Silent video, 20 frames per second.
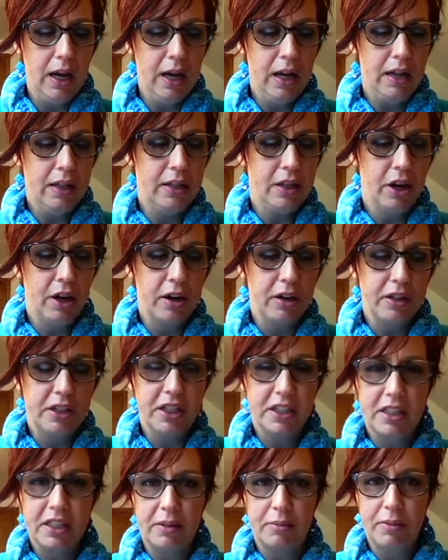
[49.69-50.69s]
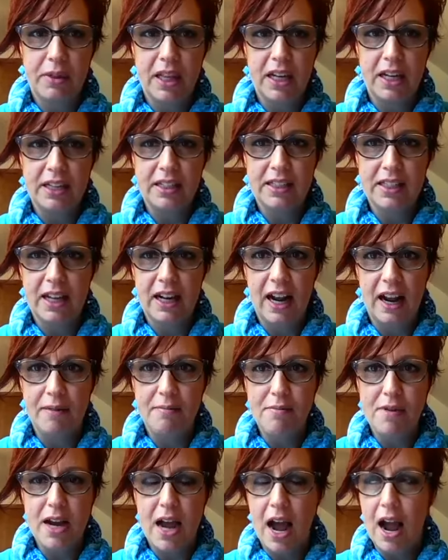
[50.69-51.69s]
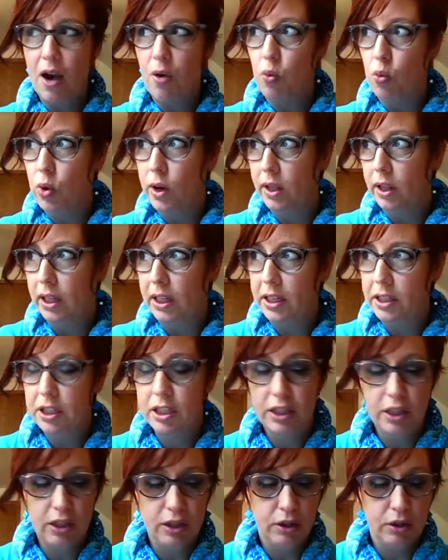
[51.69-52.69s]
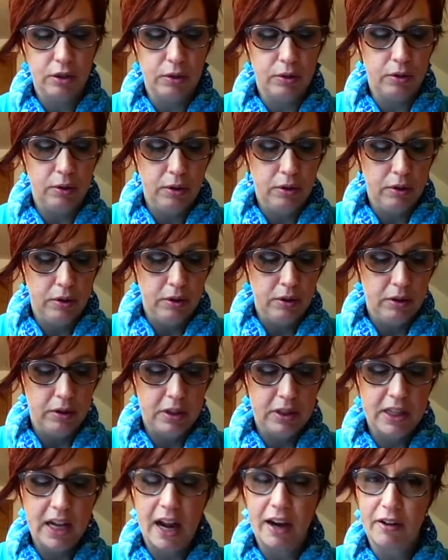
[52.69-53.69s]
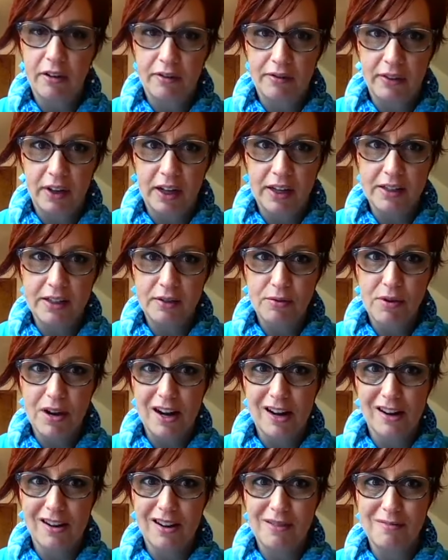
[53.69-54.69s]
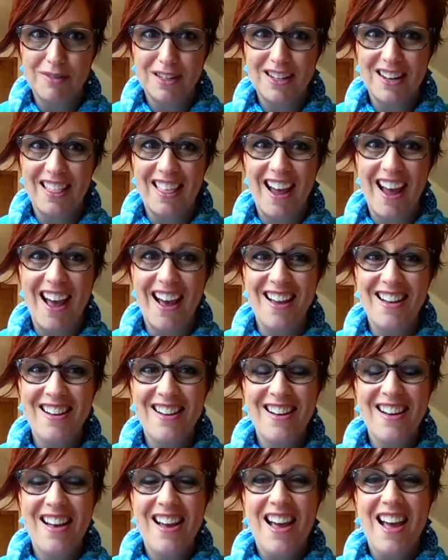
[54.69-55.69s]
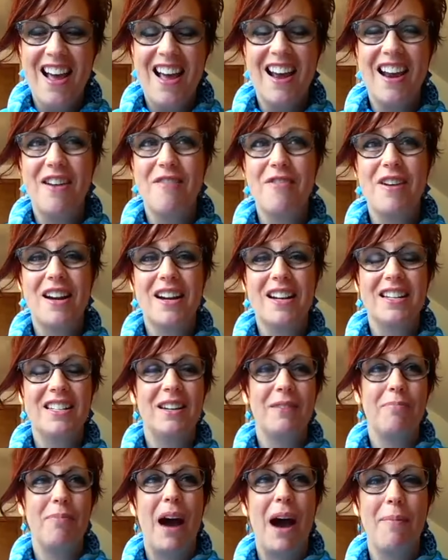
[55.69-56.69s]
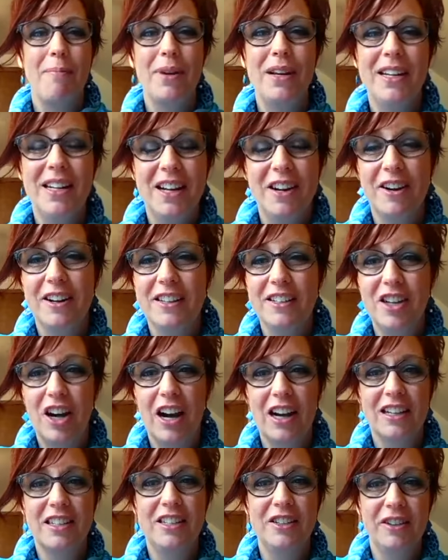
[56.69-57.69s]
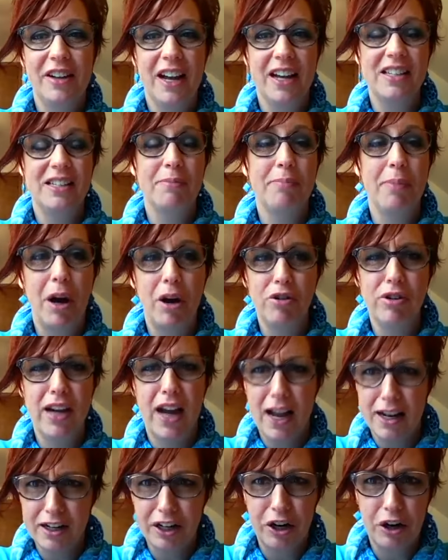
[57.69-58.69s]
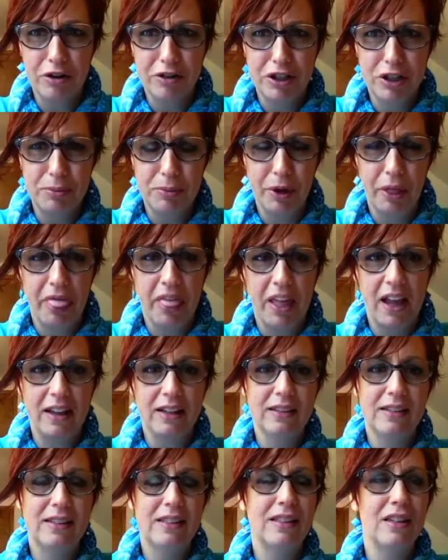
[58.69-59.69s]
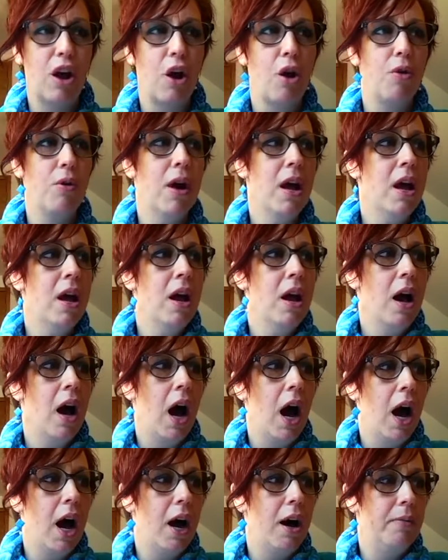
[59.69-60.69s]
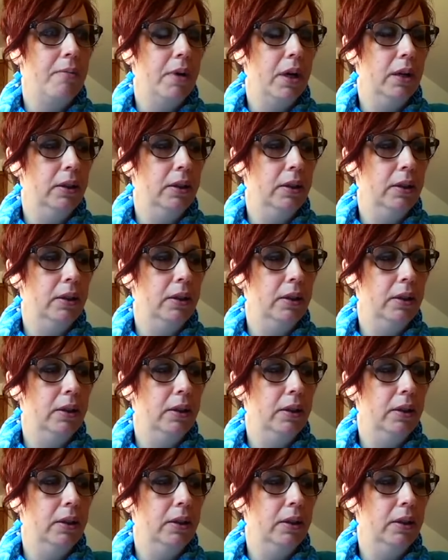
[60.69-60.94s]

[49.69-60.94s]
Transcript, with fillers: there are just some things that I'm not willing to sacrifice when it comes to that and I wanted to pop in here and talk to you guys about non-negotiable things. So um,